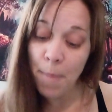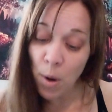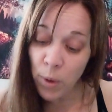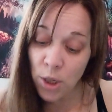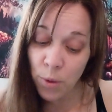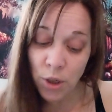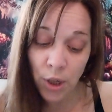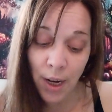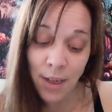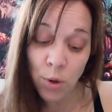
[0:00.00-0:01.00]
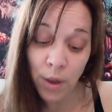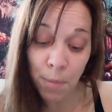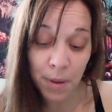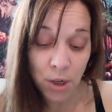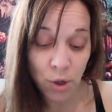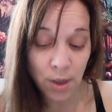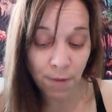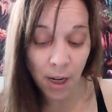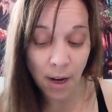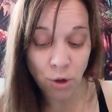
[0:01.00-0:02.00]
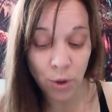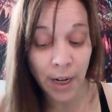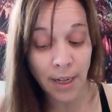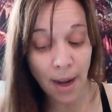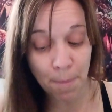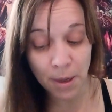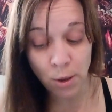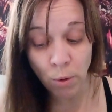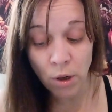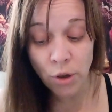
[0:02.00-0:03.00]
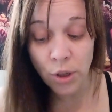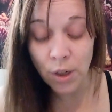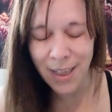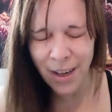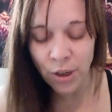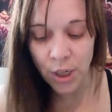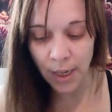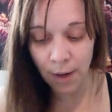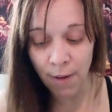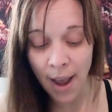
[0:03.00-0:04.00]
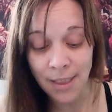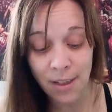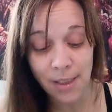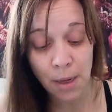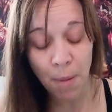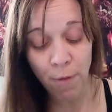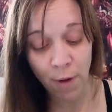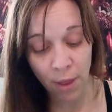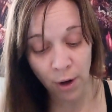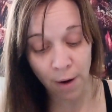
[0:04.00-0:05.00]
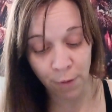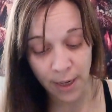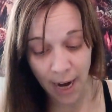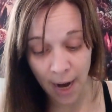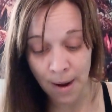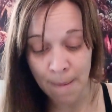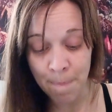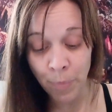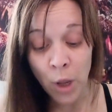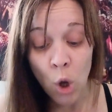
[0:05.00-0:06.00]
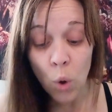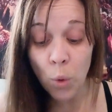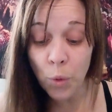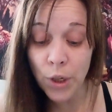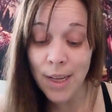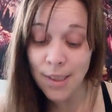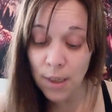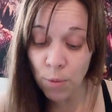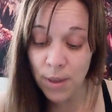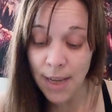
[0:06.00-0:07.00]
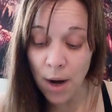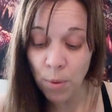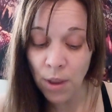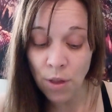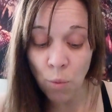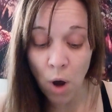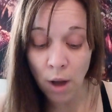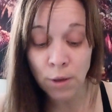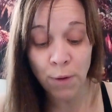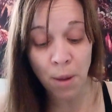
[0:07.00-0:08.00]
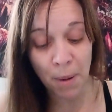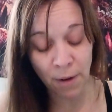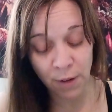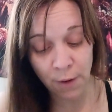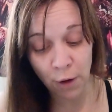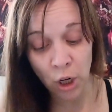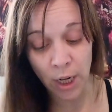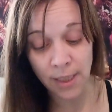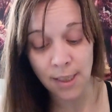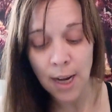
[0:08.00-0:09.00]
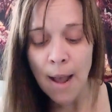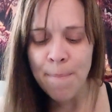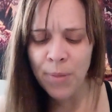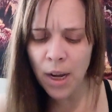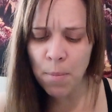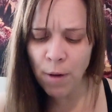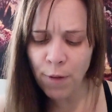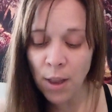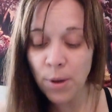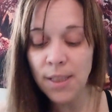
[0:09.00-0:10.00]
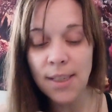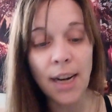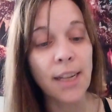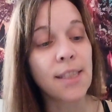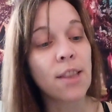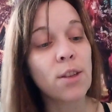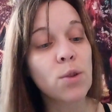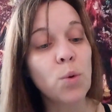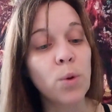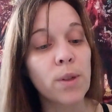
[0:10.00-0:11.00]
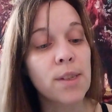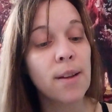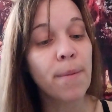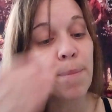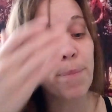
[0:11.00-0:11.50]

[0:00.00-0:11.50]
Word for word: by which we should enjoy the pleasures of the country, and yet be so near, near Geneva as to see my father every day, who would still reside within the walls for the benefit of Ernest, that he might follow his studies at the schools.